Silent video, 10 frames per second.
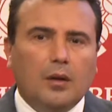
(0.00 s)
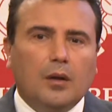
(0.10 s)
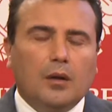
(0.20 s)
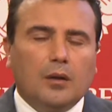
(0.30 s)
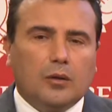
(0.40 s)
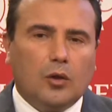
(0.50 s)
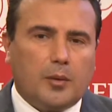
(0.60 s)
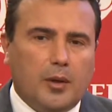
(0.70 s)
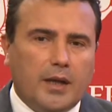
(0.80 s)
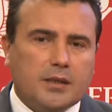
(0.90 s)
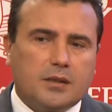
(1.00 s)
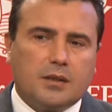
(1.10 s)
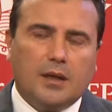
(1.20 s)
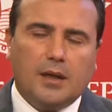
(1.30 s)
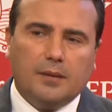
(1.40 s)
roadmap will be
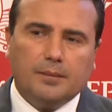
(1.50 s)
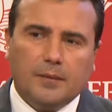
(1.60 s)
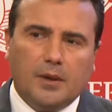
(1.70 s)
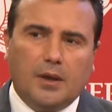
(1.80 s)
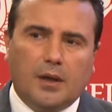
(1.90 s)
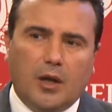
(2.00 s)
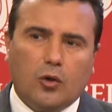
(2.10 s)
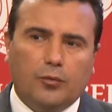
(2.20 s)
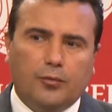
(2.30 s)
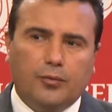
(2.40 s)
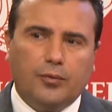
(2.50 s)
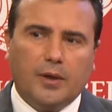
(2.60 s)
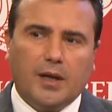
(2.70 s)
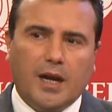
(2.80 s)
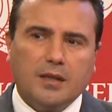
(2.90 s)
implemented.
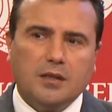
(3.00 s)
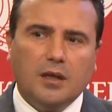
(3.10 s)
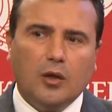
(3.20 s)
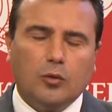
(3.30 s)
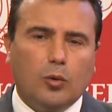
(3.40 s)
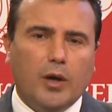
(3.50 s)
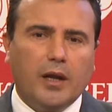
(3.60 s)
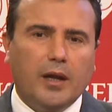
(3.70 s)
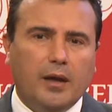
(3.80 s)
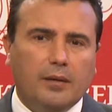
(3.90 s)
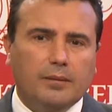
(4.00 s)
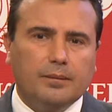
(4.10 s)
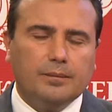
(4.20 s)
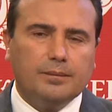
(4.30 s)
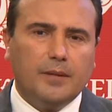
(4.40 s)
Well, I said
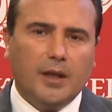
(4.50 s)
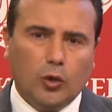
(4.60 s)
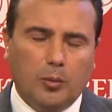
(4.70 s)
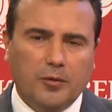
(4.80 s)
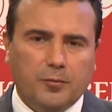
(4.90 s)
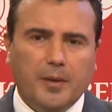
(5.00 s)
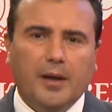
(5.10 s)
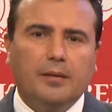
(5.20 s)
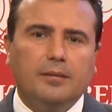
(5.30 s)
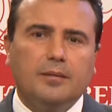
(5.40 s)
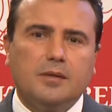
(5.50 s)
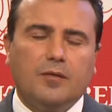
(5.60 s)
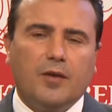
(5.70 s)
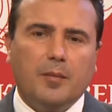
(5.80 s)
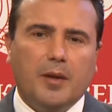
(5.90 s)
that
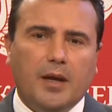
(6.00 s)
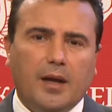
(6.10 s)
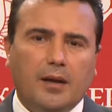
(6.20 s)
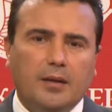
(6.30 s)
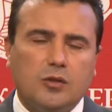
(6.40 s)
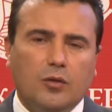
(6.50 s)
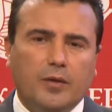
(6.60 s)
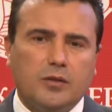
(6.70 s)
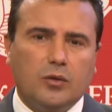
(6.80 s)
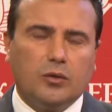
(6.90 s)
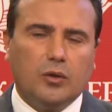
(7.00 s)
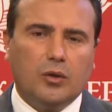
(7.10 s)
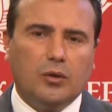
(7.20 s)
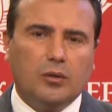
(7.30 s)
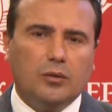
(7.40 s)
we have no
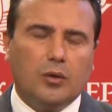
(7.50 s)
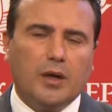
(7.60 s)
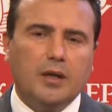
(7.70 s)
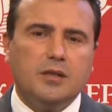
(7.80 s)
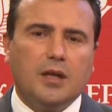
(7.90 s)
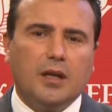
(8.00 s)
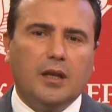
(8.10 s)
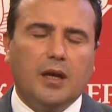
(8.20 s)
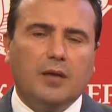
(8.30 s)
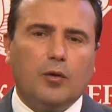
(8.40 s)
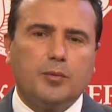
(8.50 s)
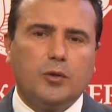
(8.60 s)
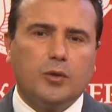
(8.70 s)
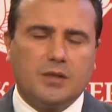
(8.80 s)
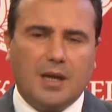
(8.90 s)
guarantees from Bulgaria. We did
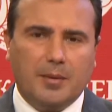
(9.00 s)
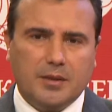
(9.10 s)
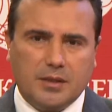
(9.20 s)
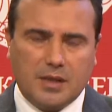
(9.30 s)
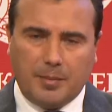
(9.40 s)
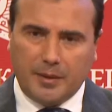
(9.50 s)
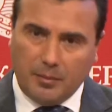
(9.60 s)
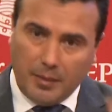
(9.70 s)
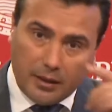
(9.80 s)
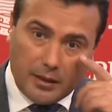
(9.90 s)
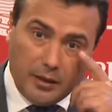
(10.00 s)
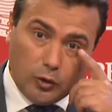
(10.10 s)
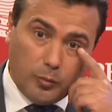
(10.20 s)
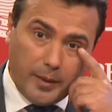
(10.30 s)
not receive any guarantees from